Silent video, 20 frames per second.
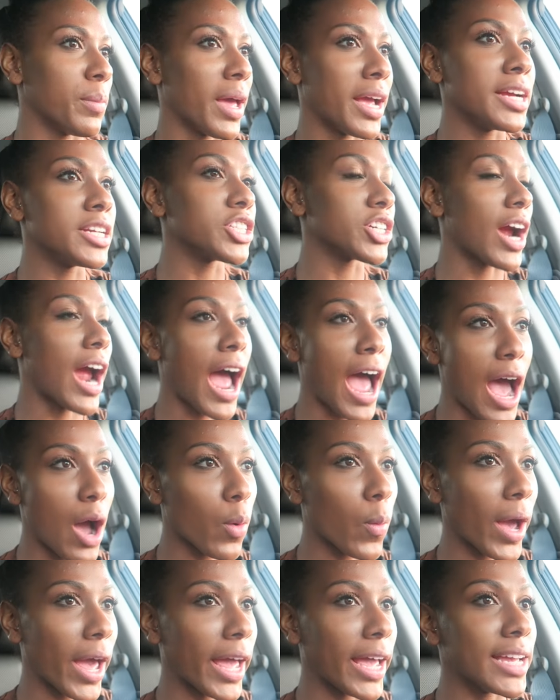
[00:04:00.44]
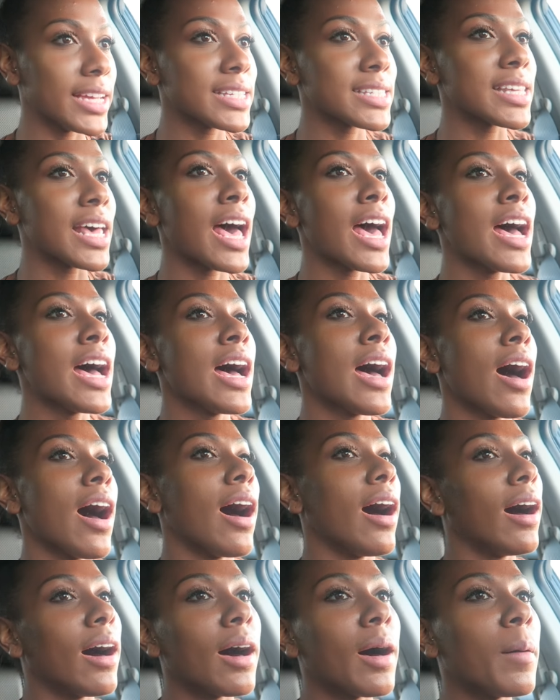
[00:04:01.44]
major highways.
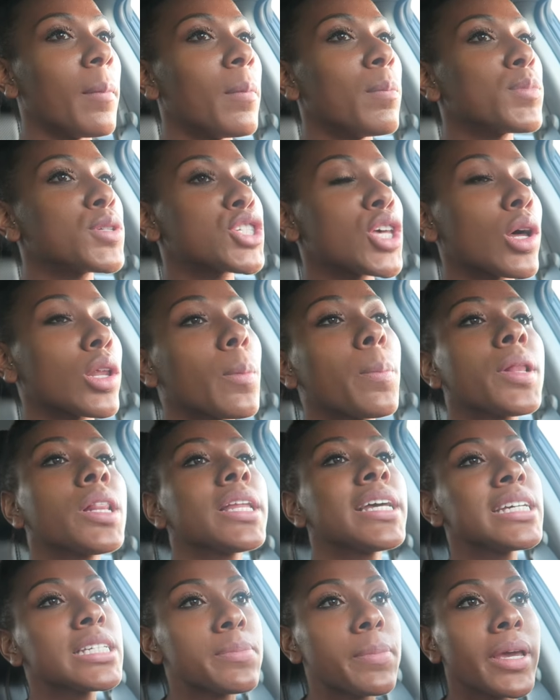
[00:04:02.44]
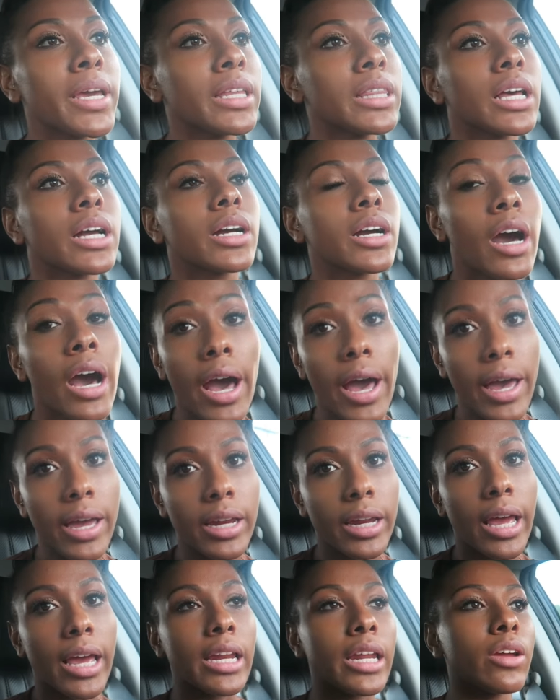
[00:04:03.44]
So the police be in the
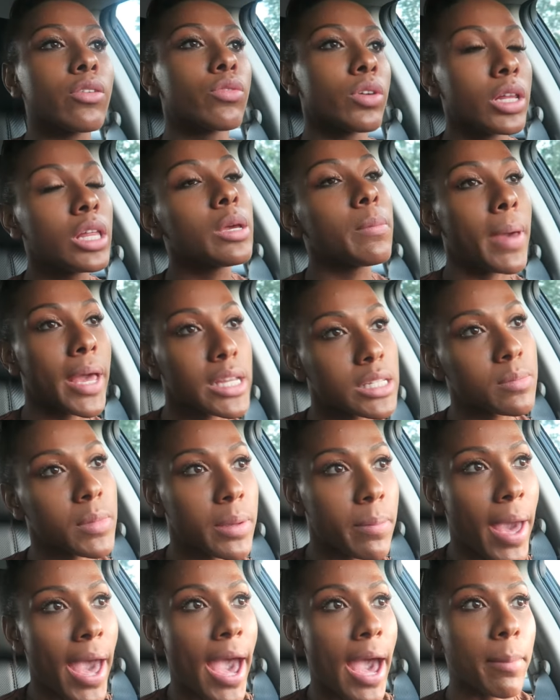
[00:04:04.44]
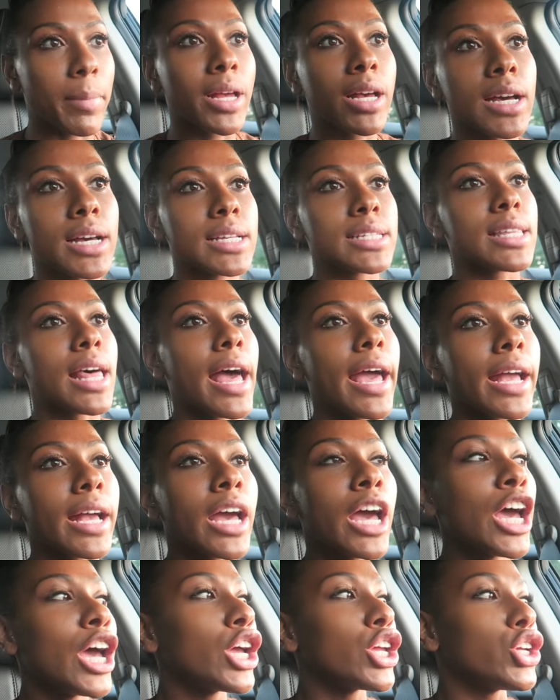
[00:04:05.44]
cut, and it really makes me mad because, like,
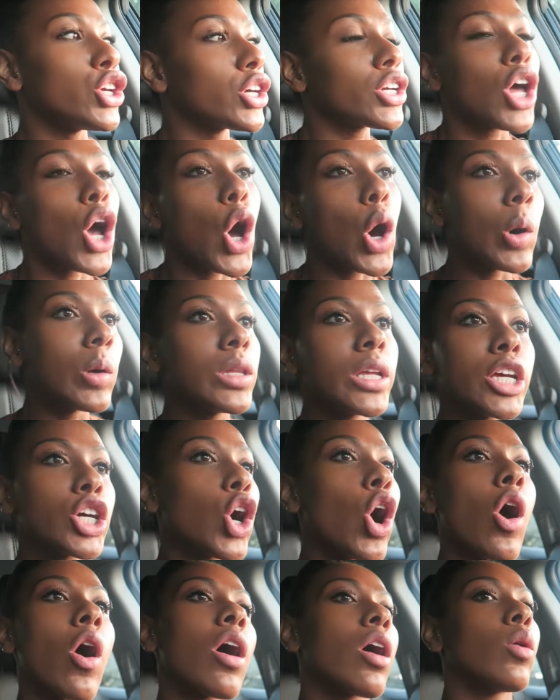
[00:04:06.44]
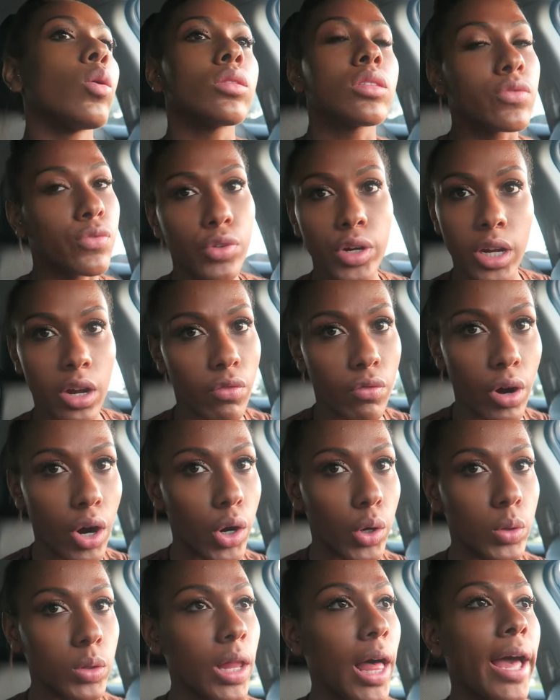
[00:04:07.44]
you're the only car on the freaking
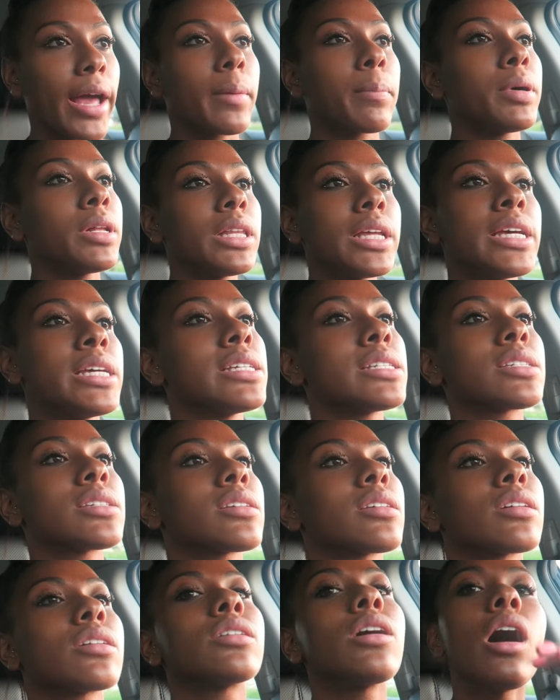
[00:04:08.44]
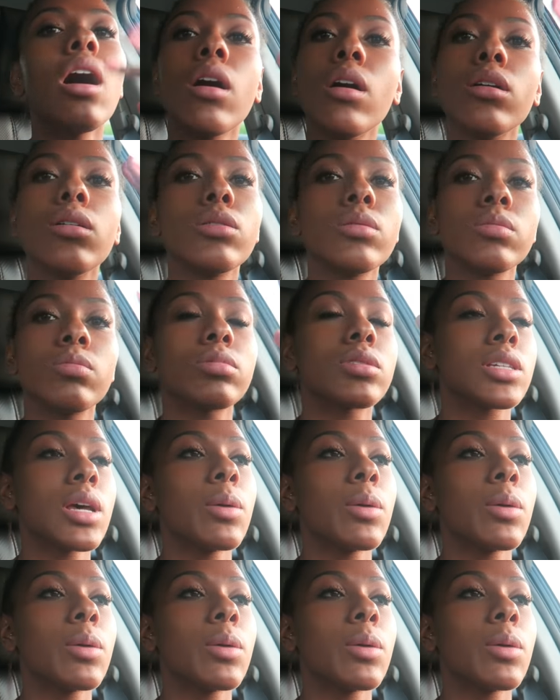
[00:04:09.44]
road. Like, police, gone